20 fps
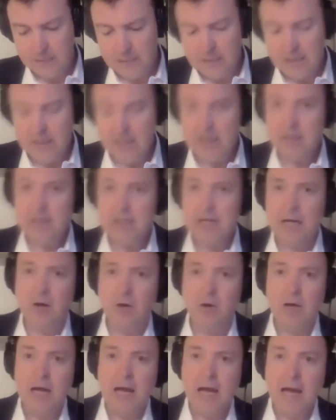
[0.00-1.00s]

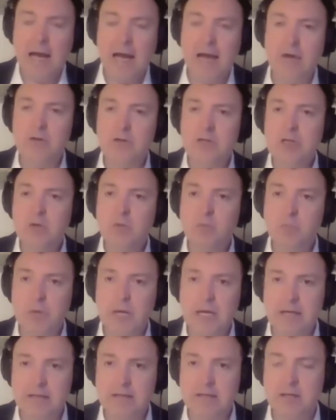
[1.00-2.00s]
Now, how do you
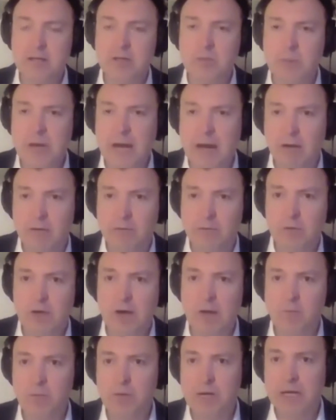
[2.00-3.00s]
beat such a powerful
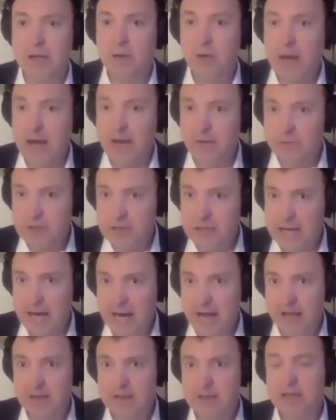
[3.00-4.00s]
company? You have to
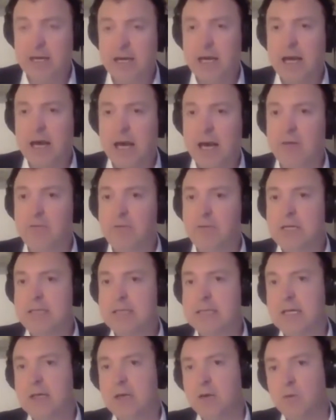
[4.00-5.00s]
get every
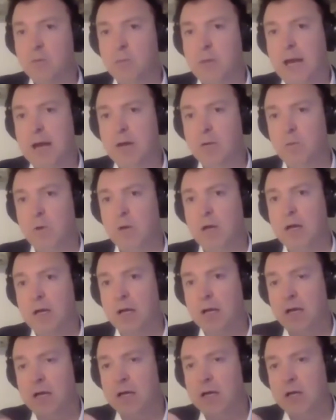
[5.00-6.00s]
single Black
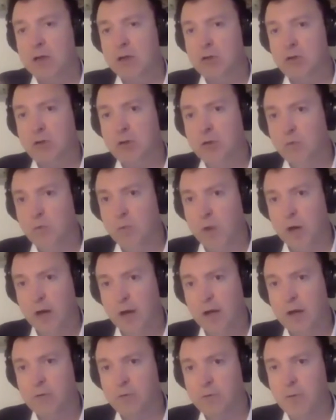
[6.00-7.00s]
worker to work
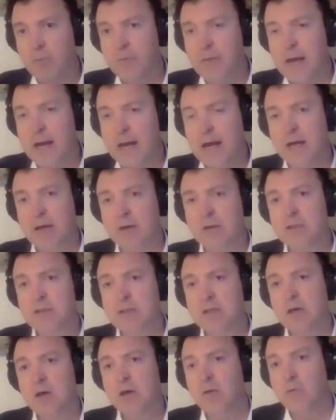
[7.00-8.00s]
from their house
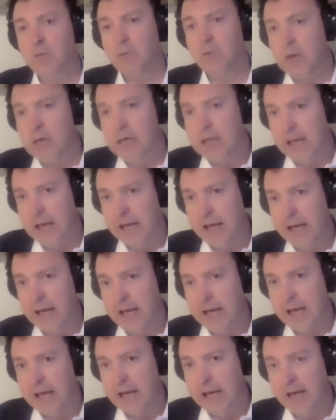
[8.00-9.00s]
for a year,
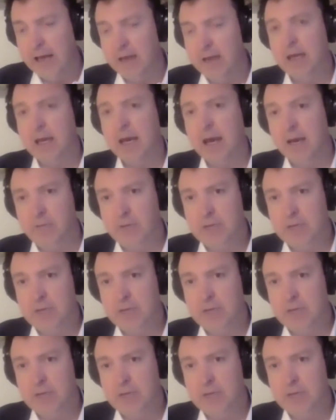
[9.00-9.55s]
every day.